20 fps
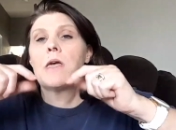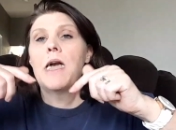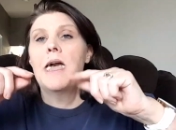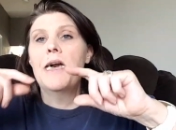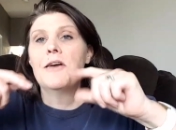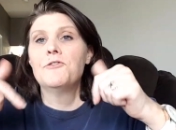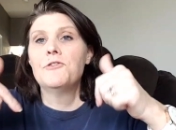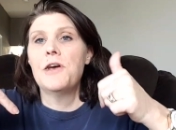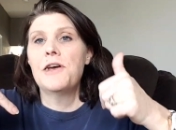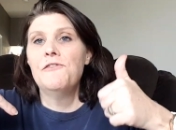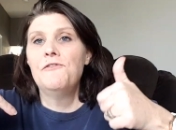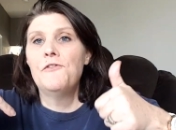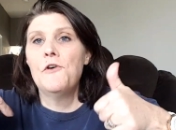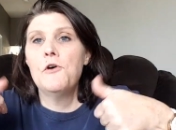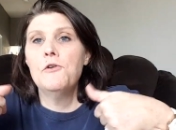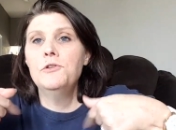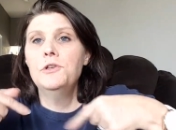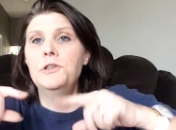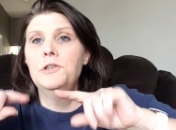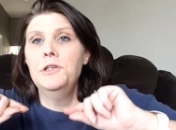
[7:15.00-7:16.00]
after I
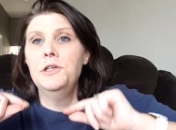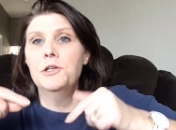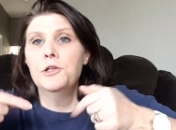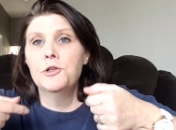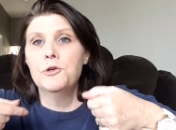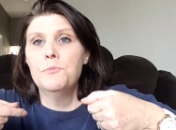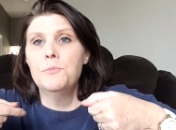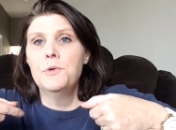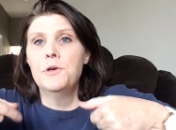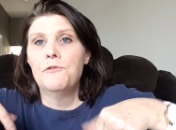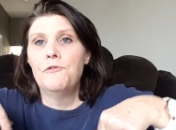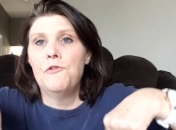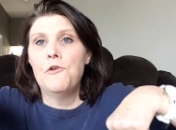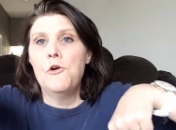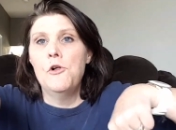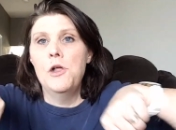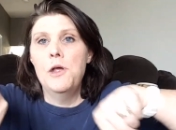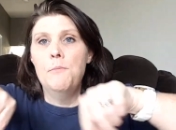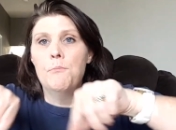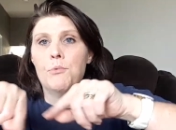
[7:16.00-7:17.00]
folded the aluminum
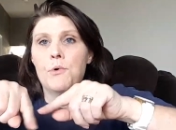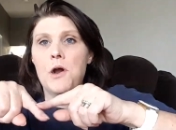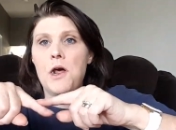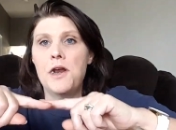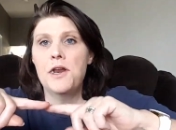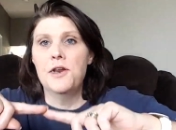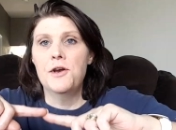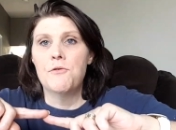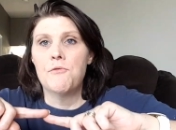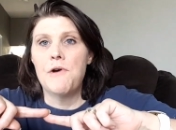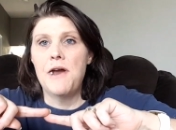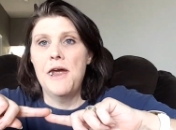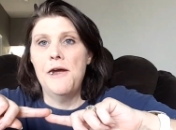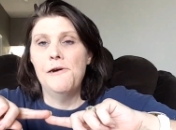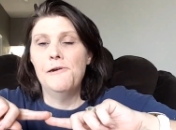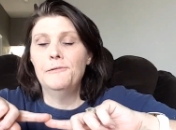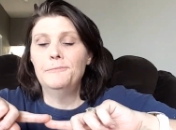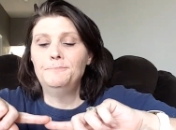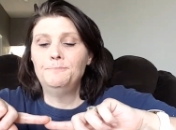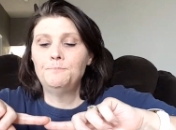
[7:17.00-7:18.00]
foil and brought it
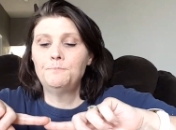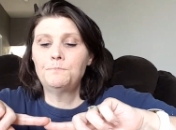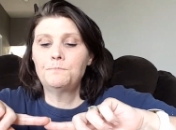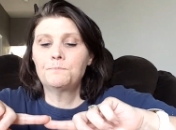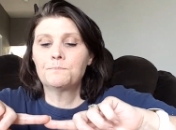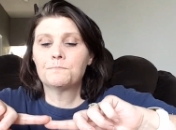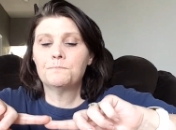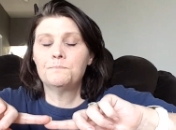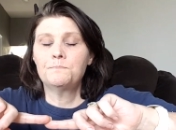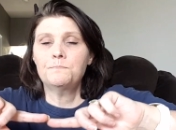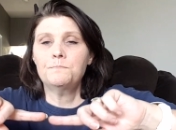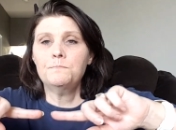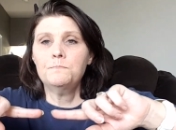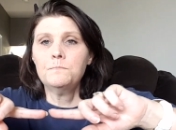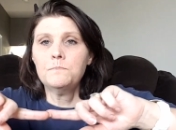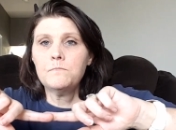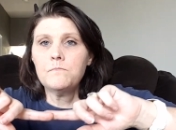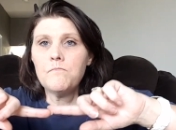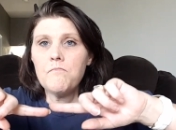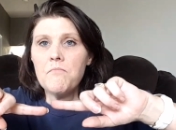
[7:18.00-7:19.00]
around,
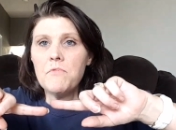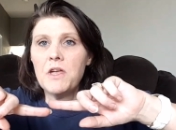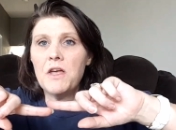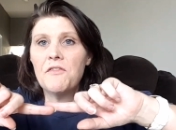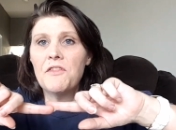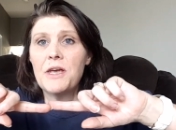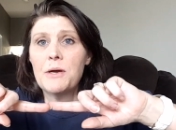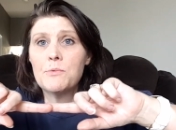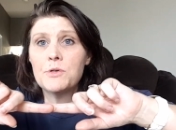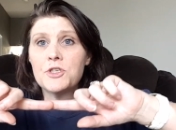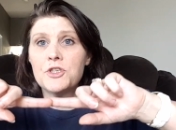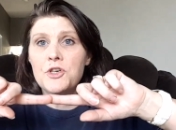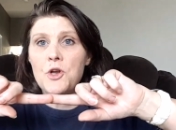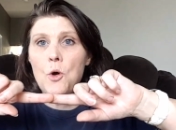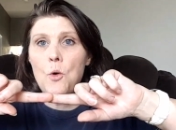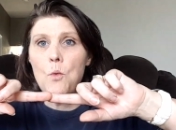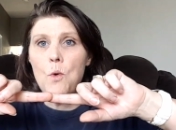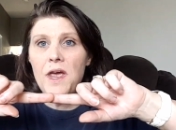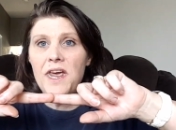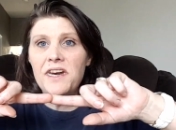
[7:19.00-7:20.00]
there was
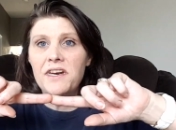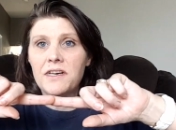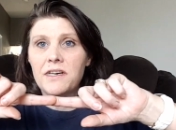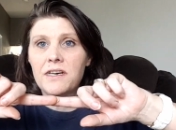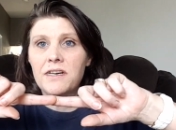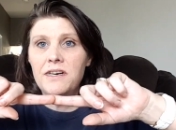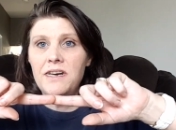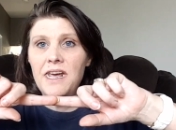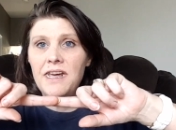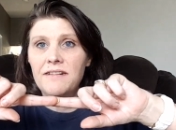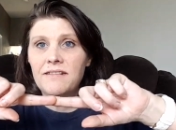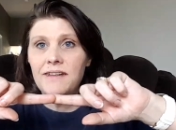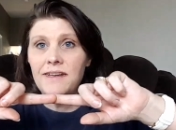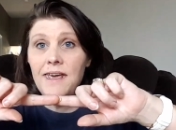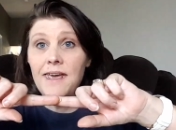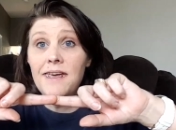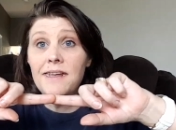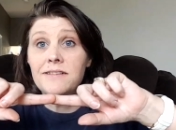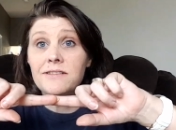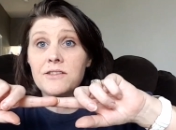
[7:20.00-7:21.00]
no way to connect
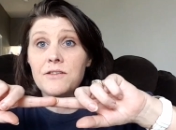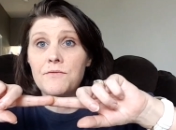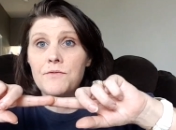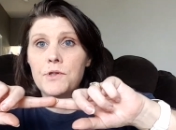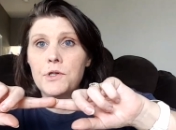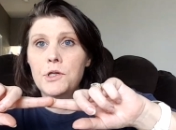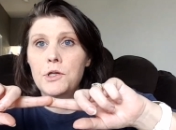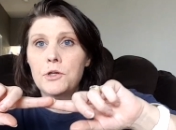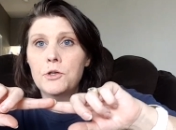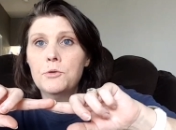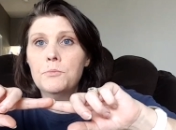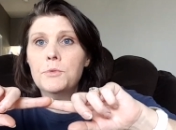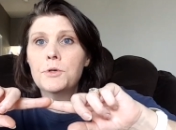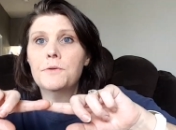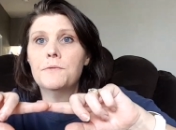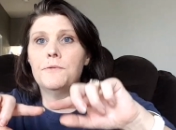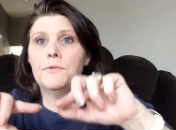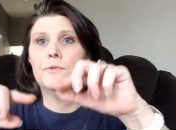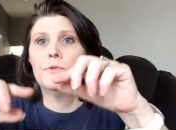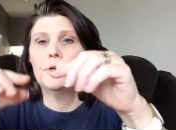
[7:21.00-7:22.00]
the ends of the
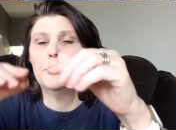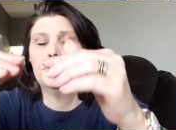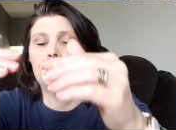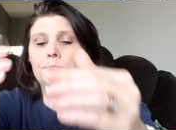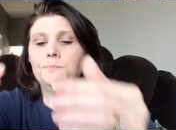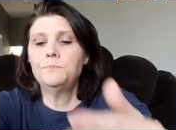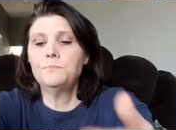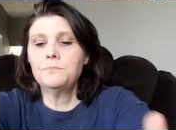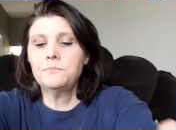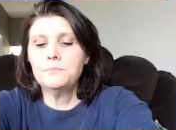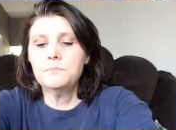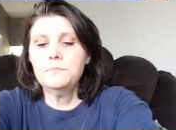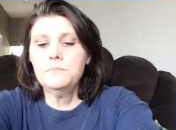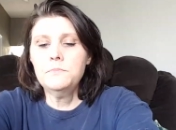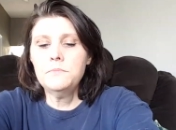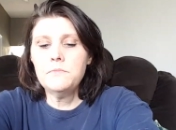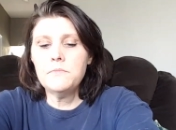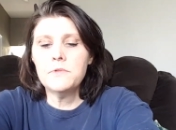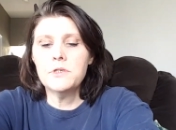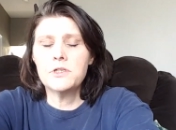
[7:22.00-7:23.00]
aluminum foil.
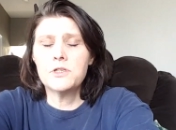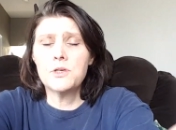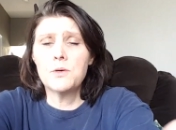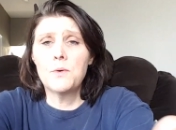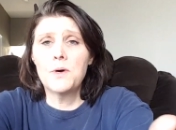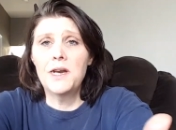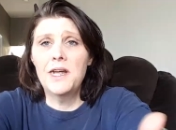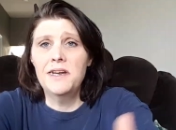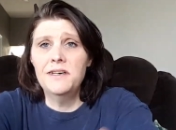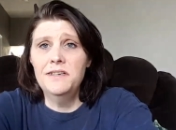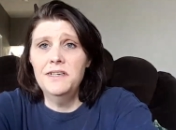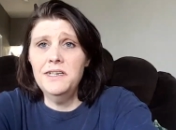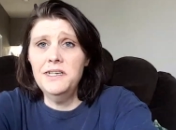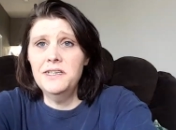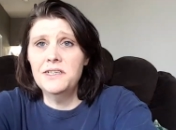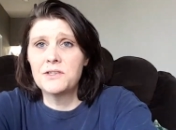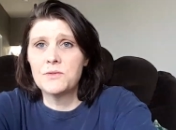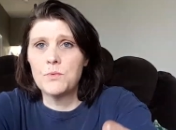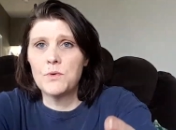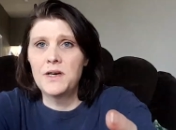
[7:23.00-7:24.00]
So what I did
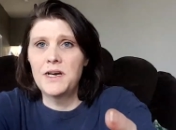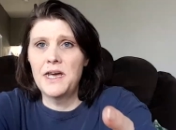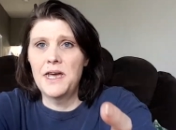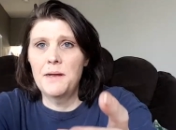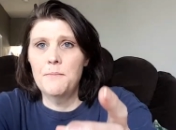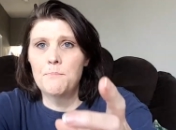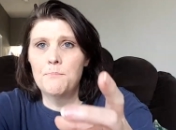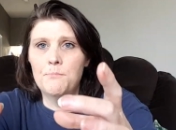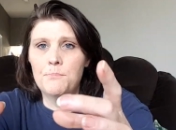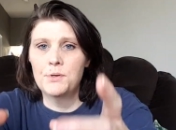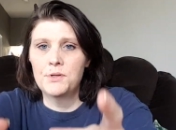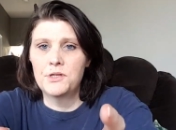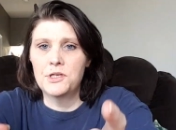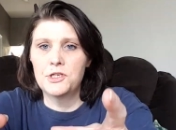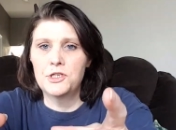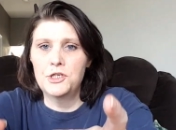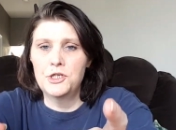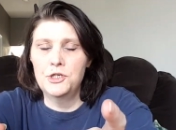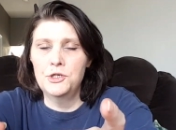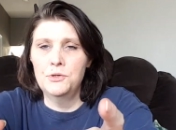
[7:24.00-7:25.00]
is when I put the
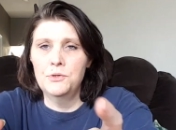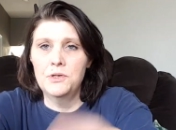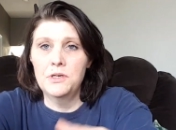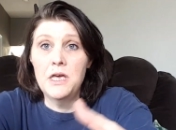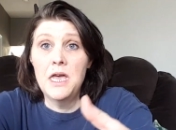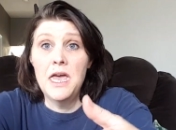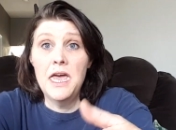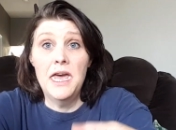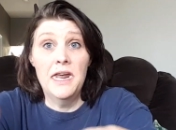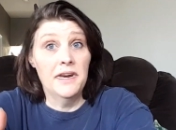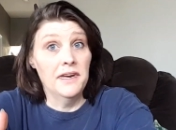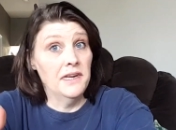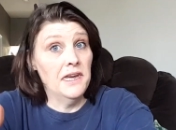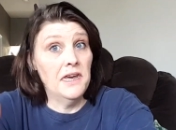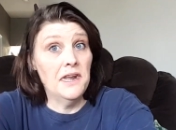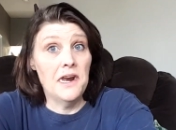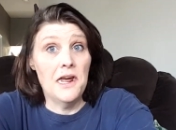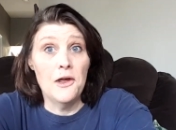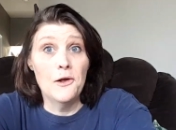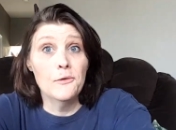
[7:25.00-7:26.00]
two, and
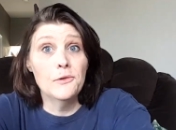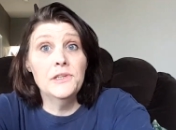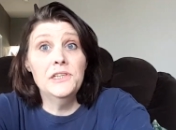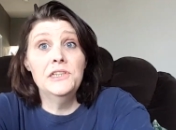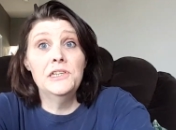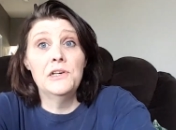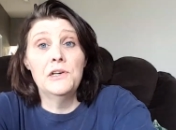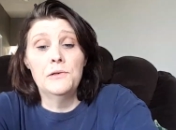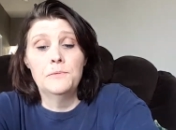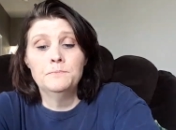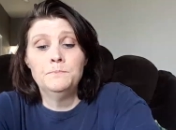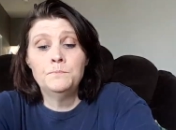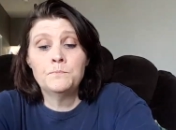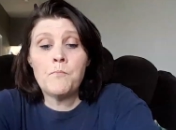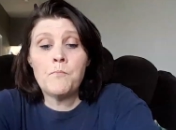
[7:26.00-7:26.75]
again, I only did